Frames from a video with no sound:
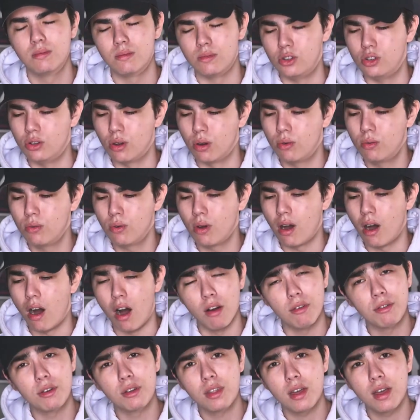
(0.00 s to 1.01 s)
don't
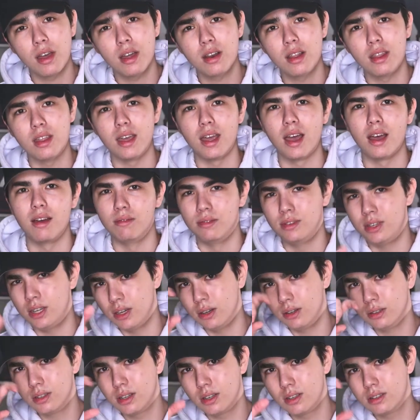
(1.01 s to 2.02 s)
offer that. They have
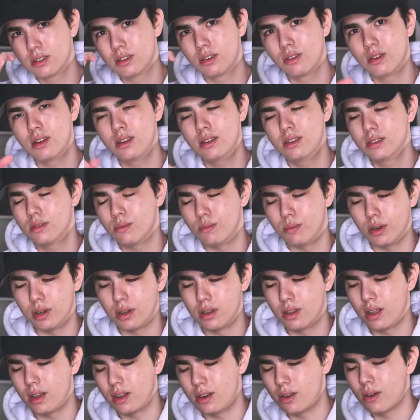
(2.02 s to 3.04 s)
tilting screens,
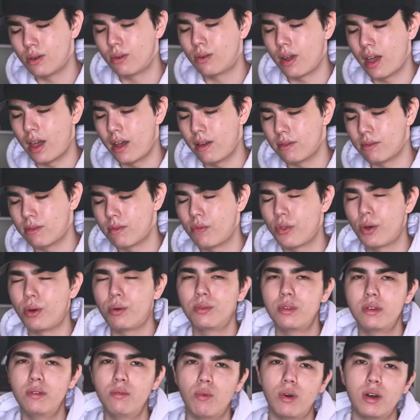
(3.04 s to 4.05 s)
but they don't have, the
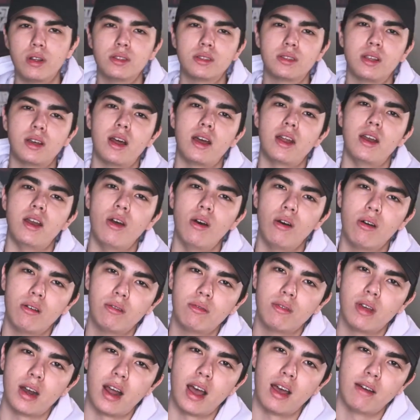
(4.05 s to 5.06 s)
only ones that I know
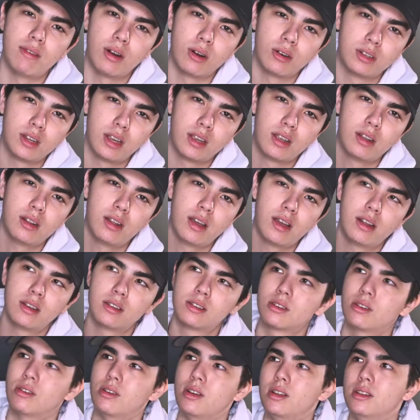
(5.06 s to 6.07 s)
of that have articulating
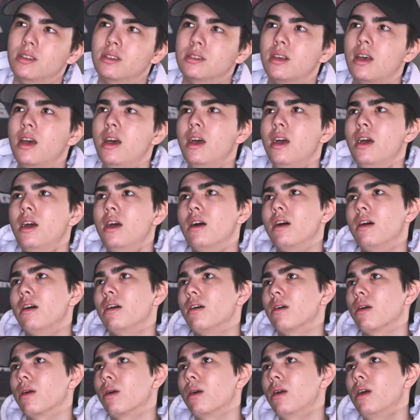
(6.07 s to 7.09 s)
screens
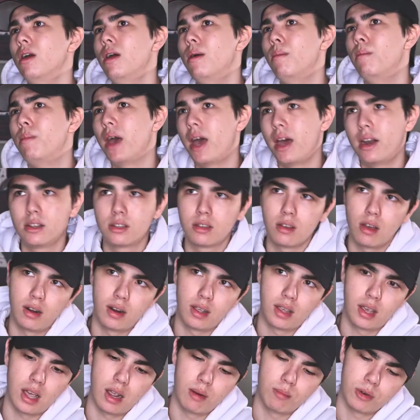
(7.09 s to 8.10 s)
are
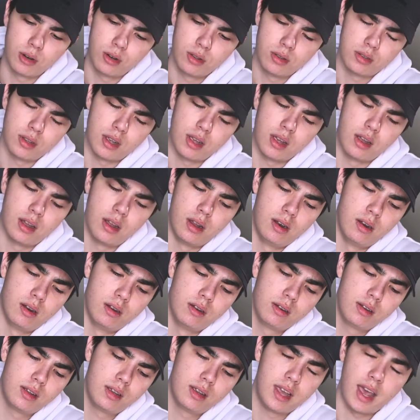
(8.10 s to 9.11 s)
Panasonic cameras
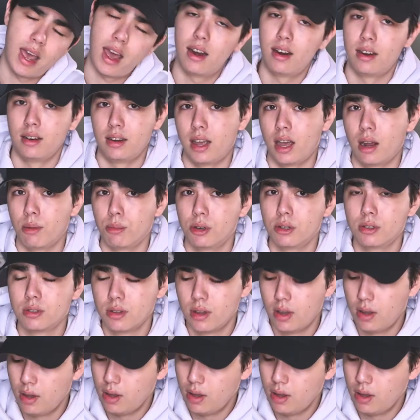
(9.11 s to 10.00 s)
and Canon cameras.